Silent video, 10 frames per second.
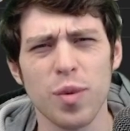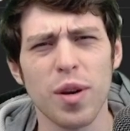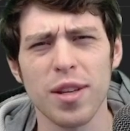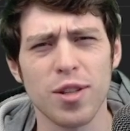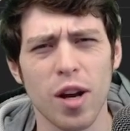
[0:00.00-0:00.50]
We
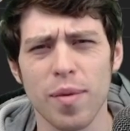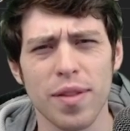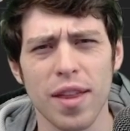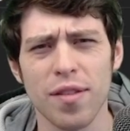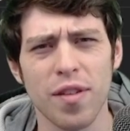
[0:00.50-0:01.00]
don't need to talk about
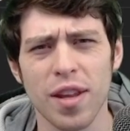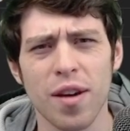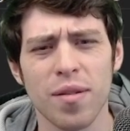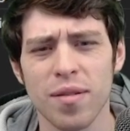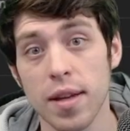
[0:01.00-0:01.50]
that in the
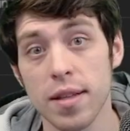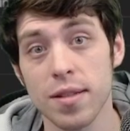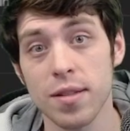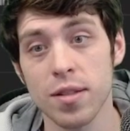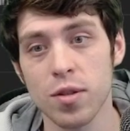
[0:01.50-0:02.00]
video.
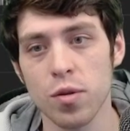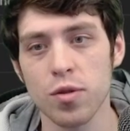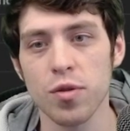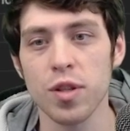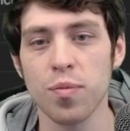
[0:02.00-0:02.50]
Instants and
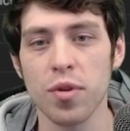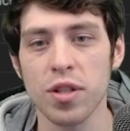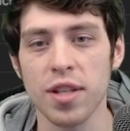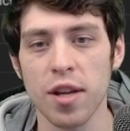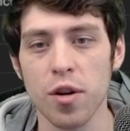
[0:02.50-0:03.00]
Sorcery is pretty
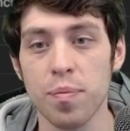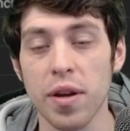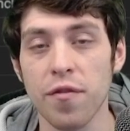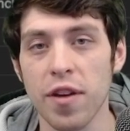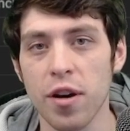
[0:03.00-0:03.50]
standard.
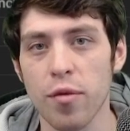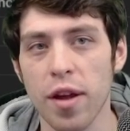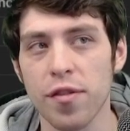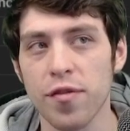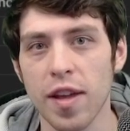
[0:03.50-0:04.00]
Big fan of
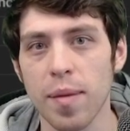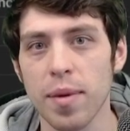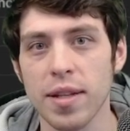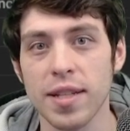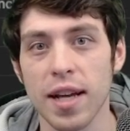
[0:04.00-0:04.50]
Rite of Flame
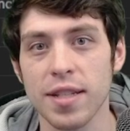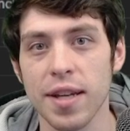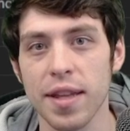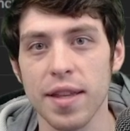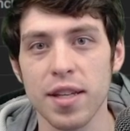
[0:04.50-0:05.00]
in decks
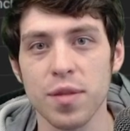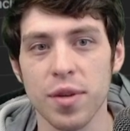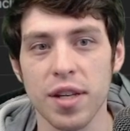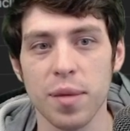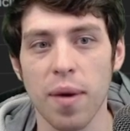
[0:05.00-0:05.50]
like this where
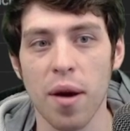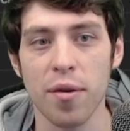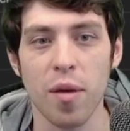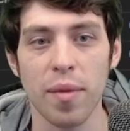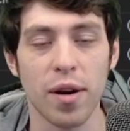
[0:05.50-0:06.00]
you need to
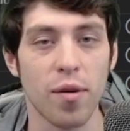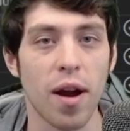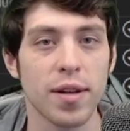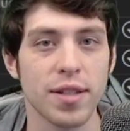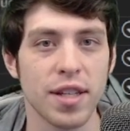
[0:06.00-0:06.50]
power out Mana
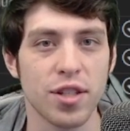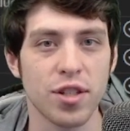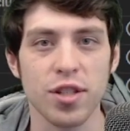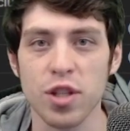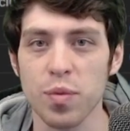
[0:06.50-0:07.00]
Rocks. It's
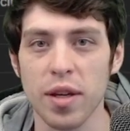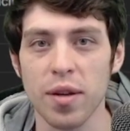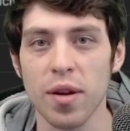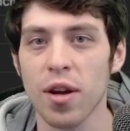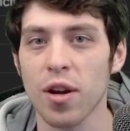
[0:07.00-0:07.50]
just a sweet
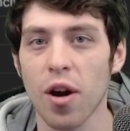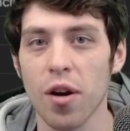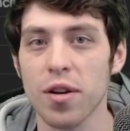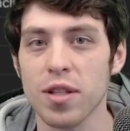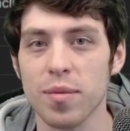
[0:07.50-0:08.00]

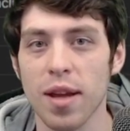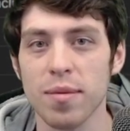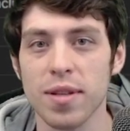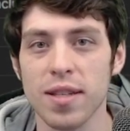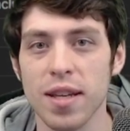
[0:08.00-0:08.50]
card.
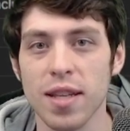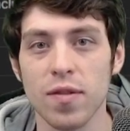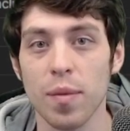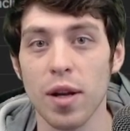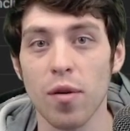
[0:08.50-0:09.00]
Sometimes it says have
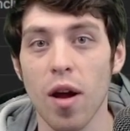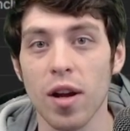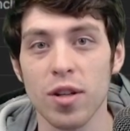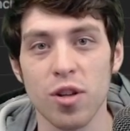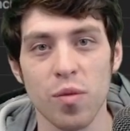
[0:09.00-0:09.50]
a Mana
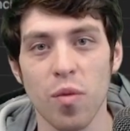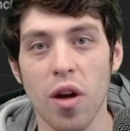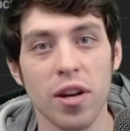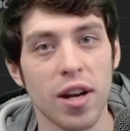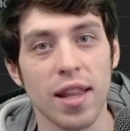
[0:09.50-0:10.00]
Rock on turn
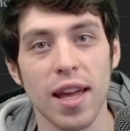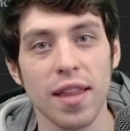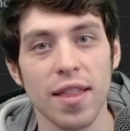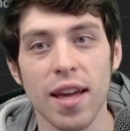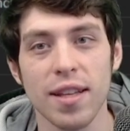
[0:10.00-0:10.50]
1, and I
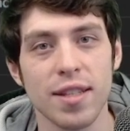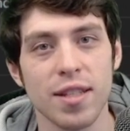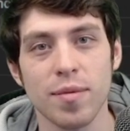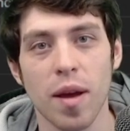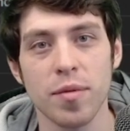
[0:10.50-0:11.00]
like that. And
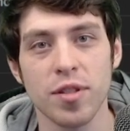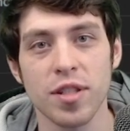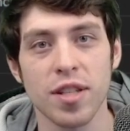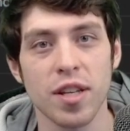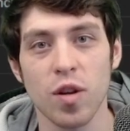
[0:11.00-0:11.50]
sometimes it
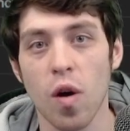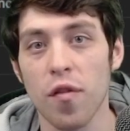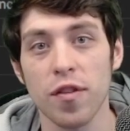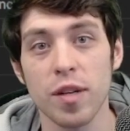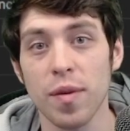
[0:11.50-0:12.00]
just says go
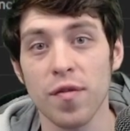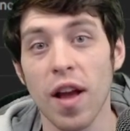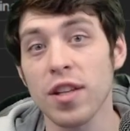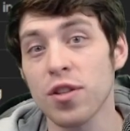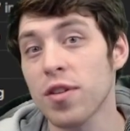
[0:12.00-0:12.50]
off a little bit
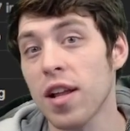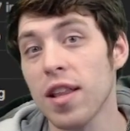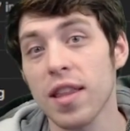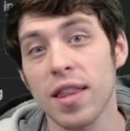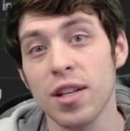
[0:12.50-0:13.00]
faster, and I
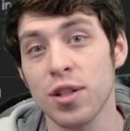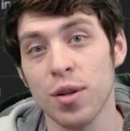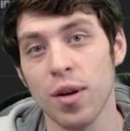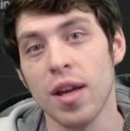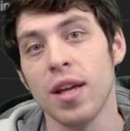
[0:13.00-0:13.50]
like that
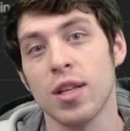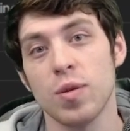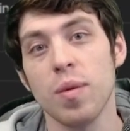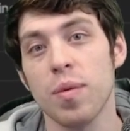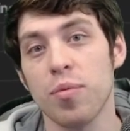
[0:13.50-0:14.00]
too.
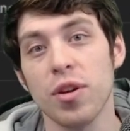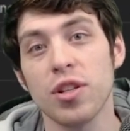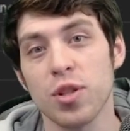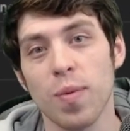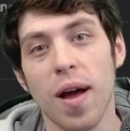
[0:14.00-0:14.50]
Sweet with
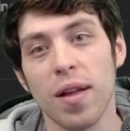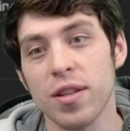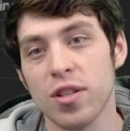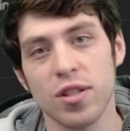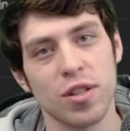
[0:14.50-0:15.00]
Breach as well.
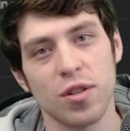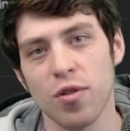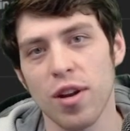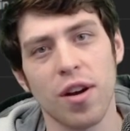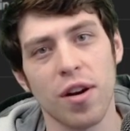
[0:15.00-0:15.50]
It's just a
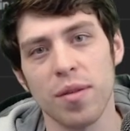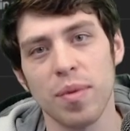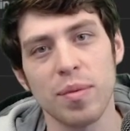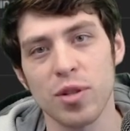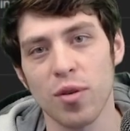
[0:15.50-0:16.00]
great card.
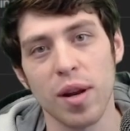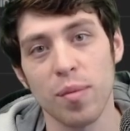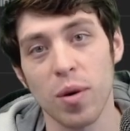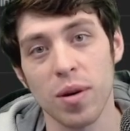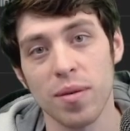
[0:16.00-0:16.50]
People should run it
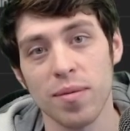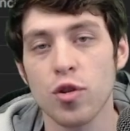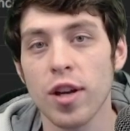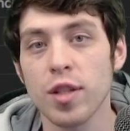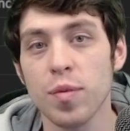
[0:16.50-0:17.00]
more.
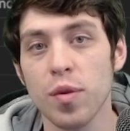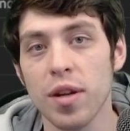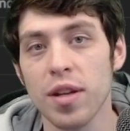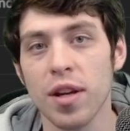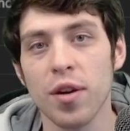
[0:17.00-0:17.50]
Transmute
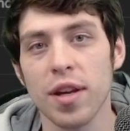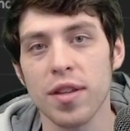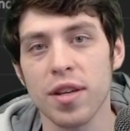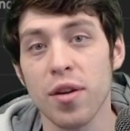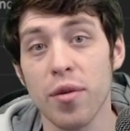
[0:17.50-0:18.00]
in here to get
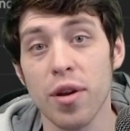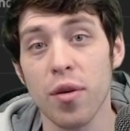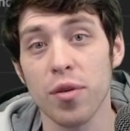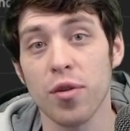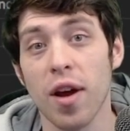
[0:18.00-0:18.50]
the Curio
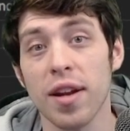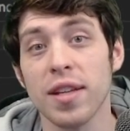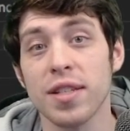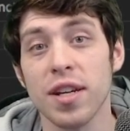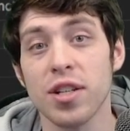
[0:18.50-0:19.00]
or the Grinding
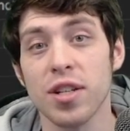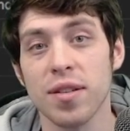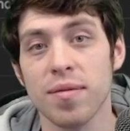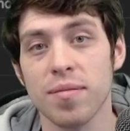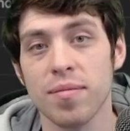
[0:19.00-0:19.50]
Station.